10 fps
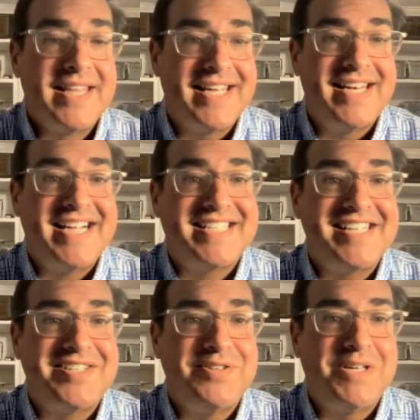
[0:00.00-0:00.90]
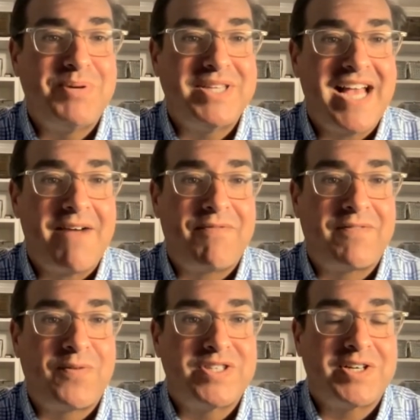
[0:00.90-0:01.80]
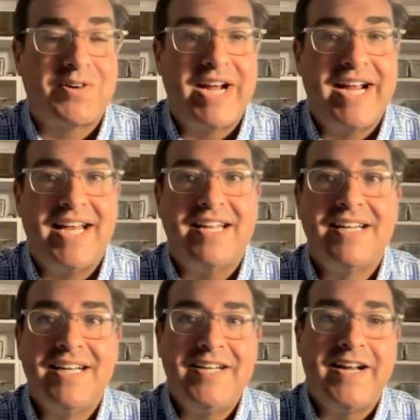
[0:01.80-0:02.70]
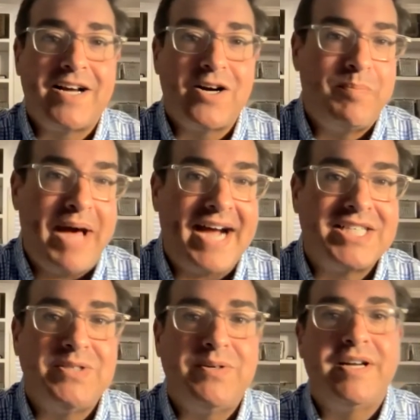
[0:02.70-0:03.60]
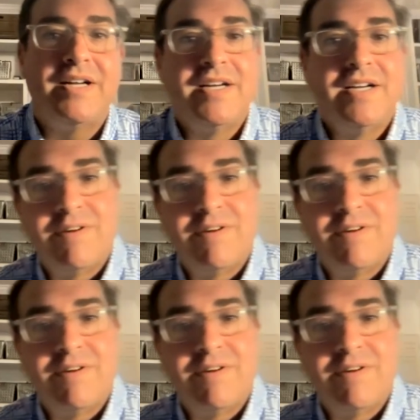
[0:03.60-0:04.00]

the nice thing too is you put the effort forth to create it you got to go back to it